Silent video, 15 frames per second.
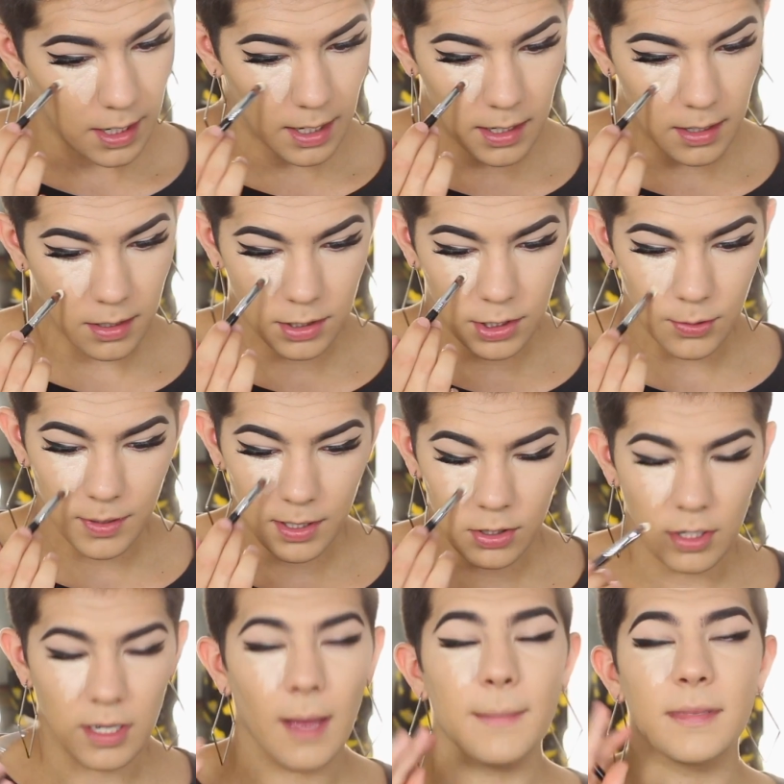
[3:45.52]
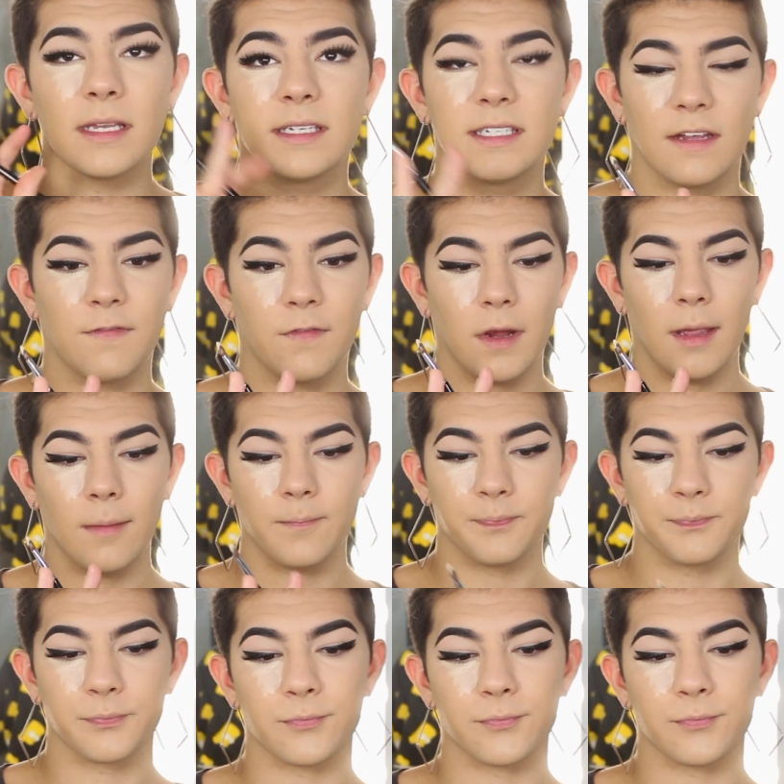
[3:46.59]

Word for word: And you can look up different...